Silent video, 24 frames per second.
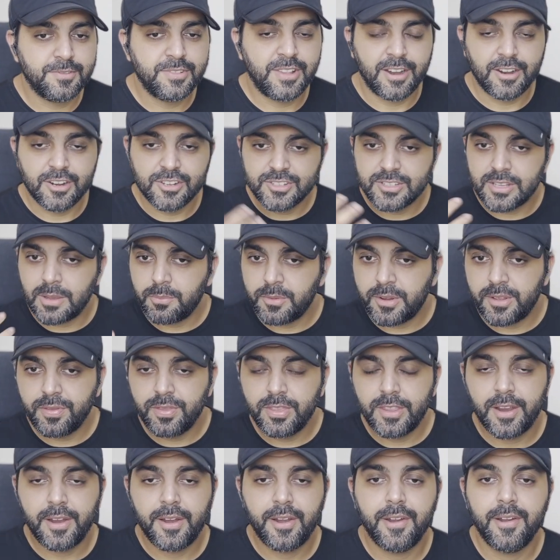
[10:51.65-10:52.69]
there's
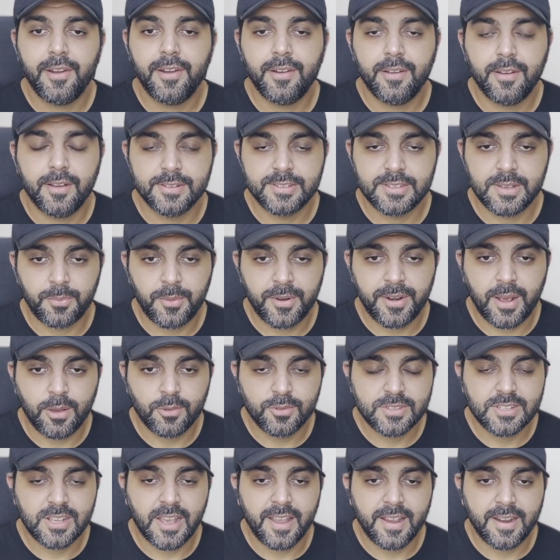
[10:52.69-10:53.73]
someone there or someone
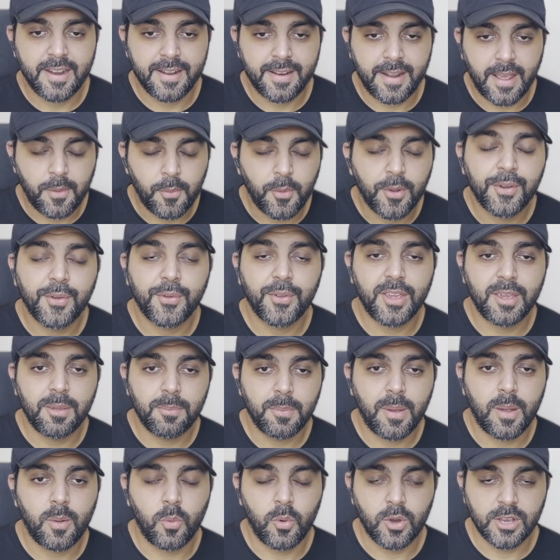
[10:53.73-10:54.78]
outside and I want to keep
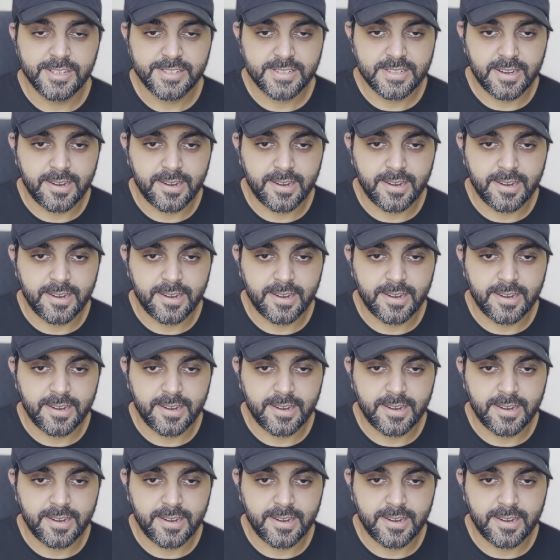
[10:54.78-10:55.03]
my voice